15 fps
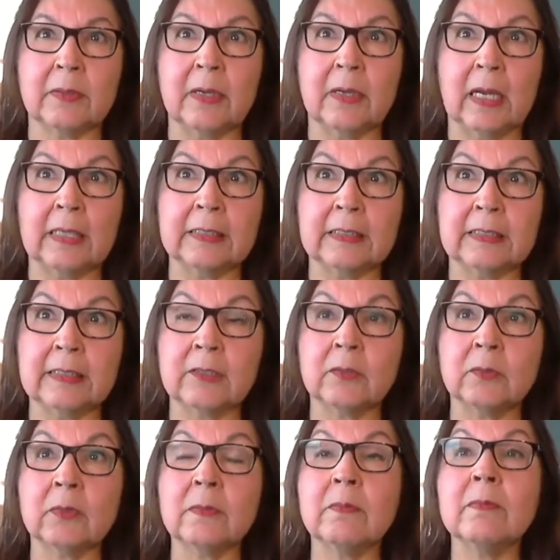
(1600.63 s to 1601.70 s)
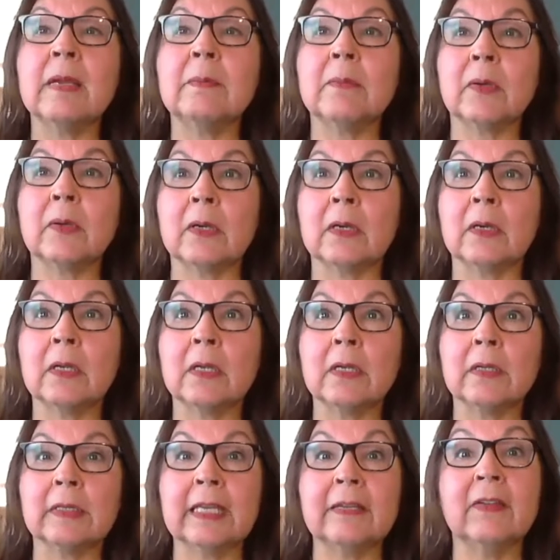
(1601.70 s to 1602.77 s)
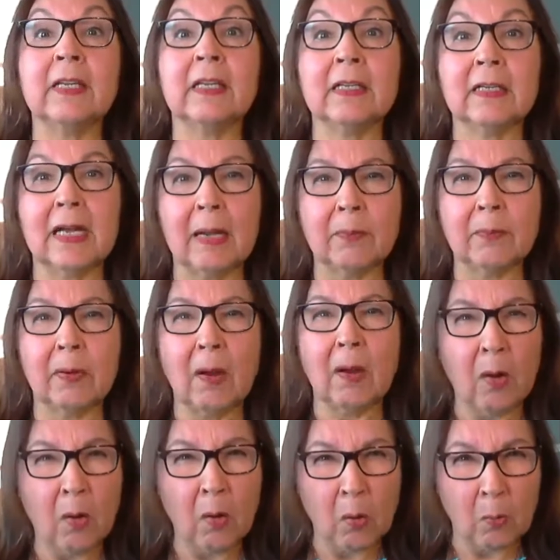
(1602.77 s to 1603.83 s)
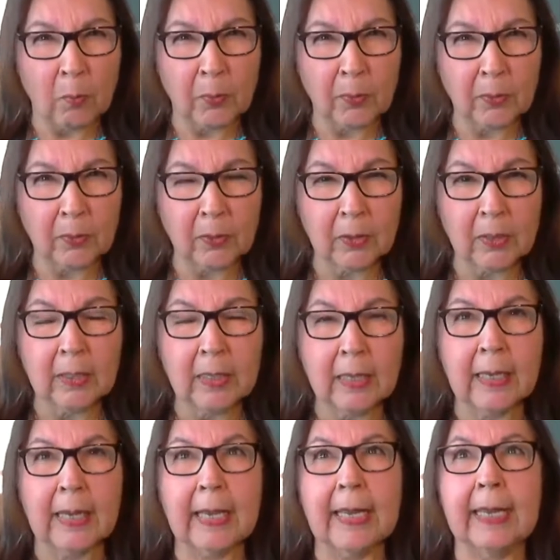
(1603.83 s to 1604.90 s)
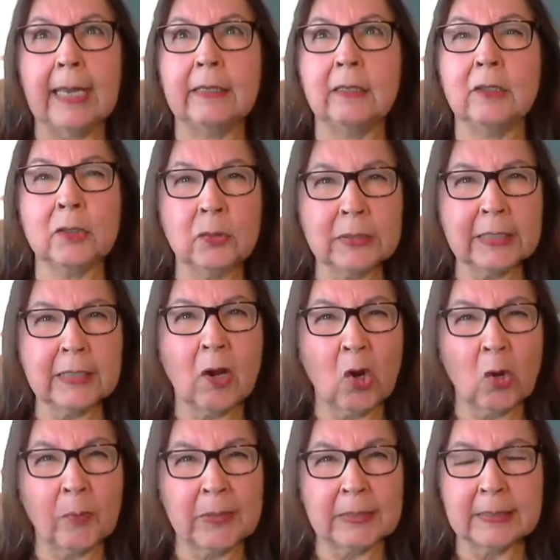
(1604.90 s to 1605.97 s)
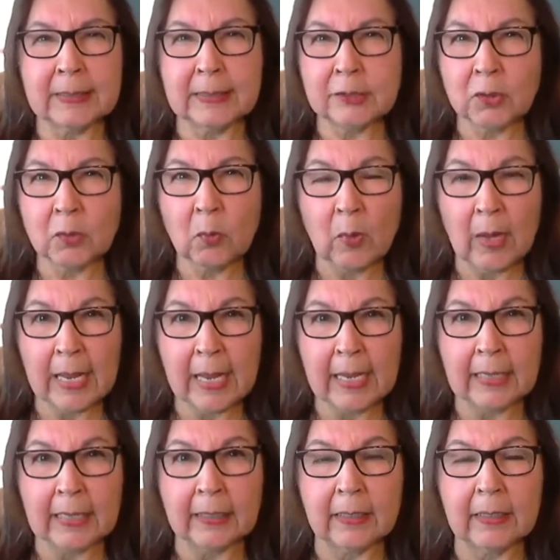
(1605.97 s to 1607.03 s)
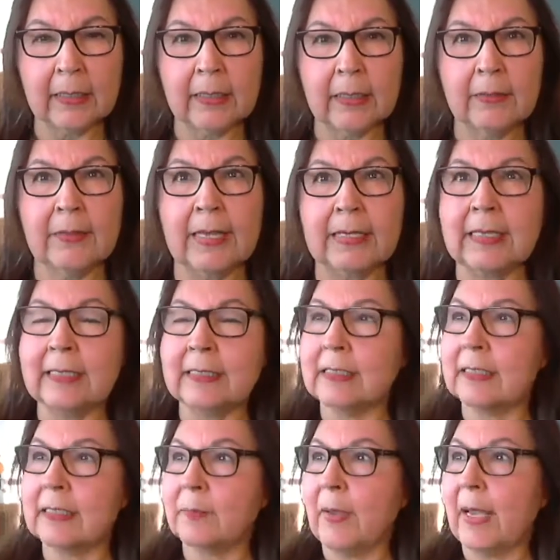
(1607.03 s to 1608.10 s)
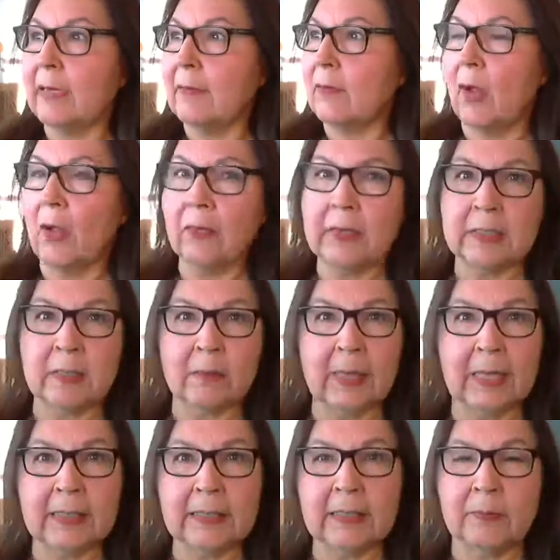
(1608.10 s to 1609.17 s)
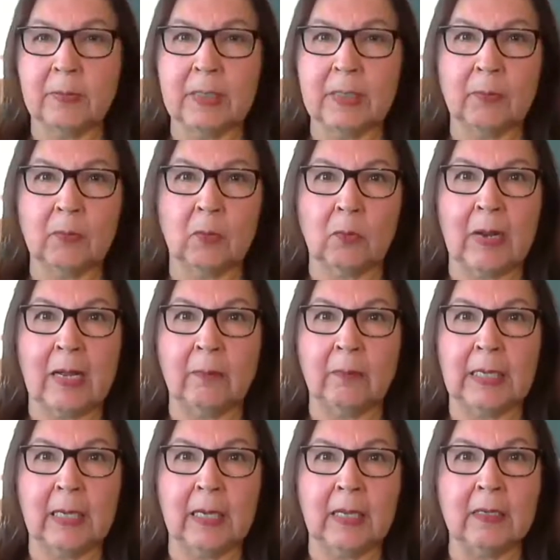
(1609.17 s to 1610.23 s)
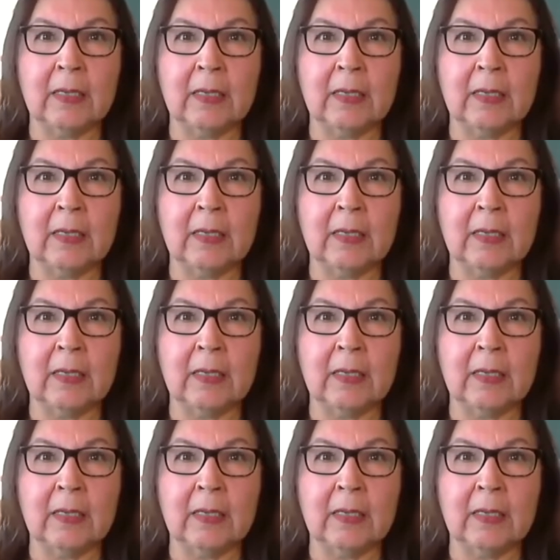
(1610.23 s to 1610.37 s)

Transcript: I still remember giving up hope and losing hope in such a way that, in spite of all these amazing people around me and